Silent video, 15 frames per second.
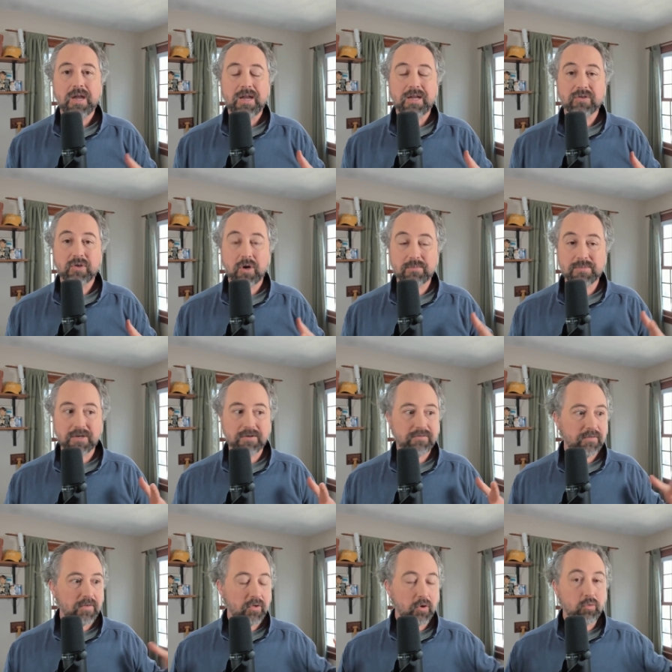in terms
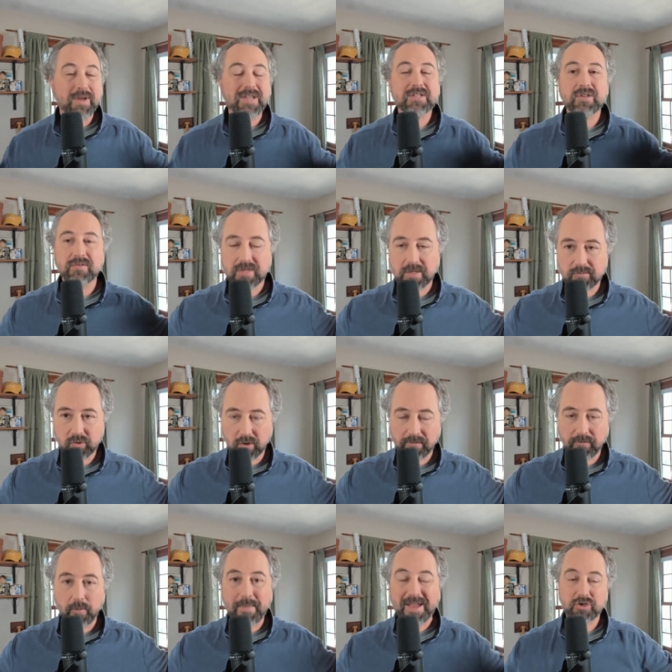of the risk of some sort
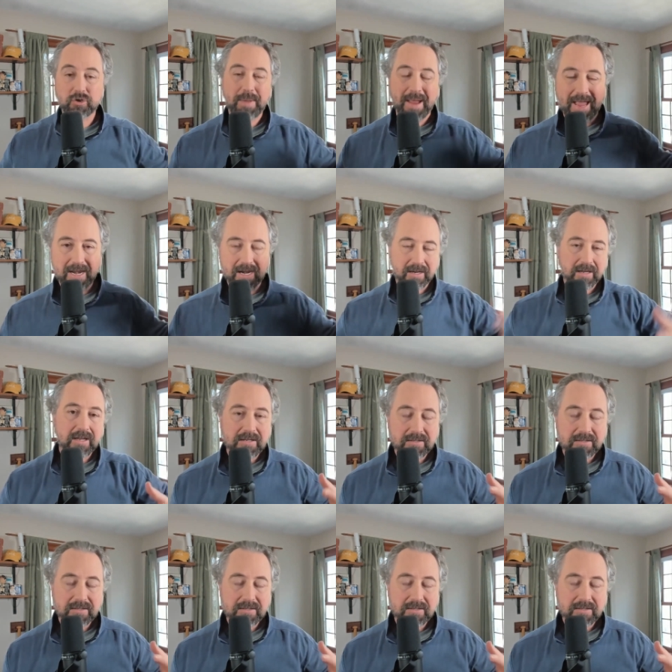of a major panic